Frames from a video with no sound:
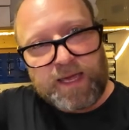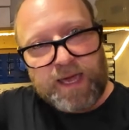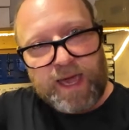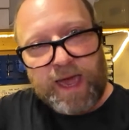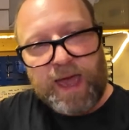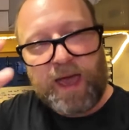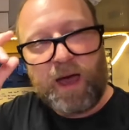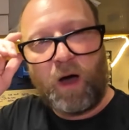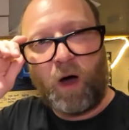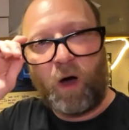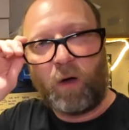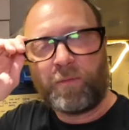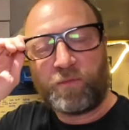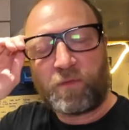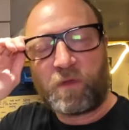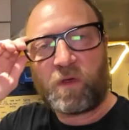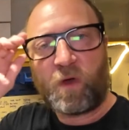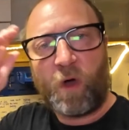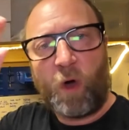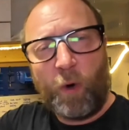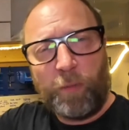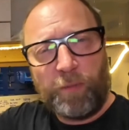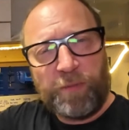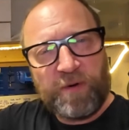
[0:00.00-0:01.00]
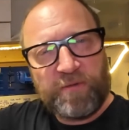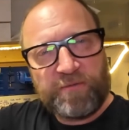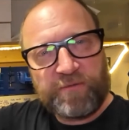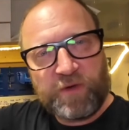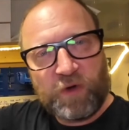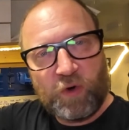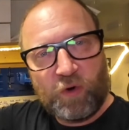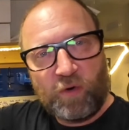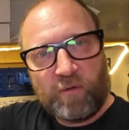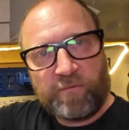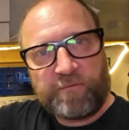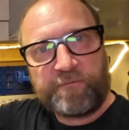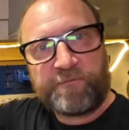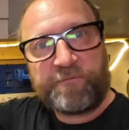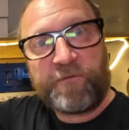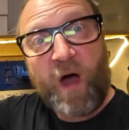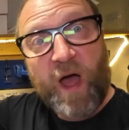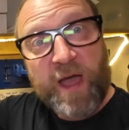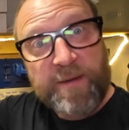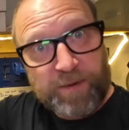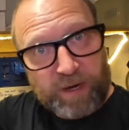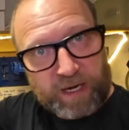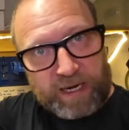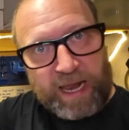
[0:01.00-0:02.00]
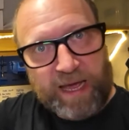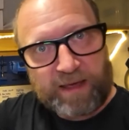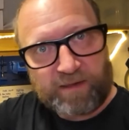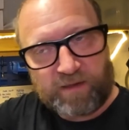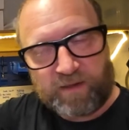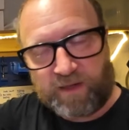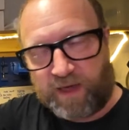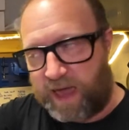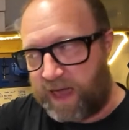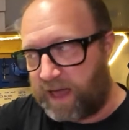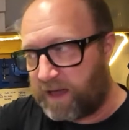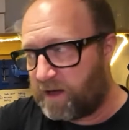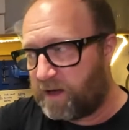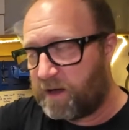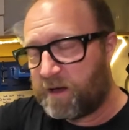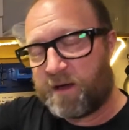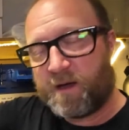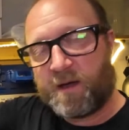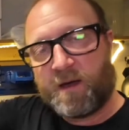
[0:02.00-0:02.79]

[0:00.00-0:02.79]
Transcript: it on top of your fibreglassing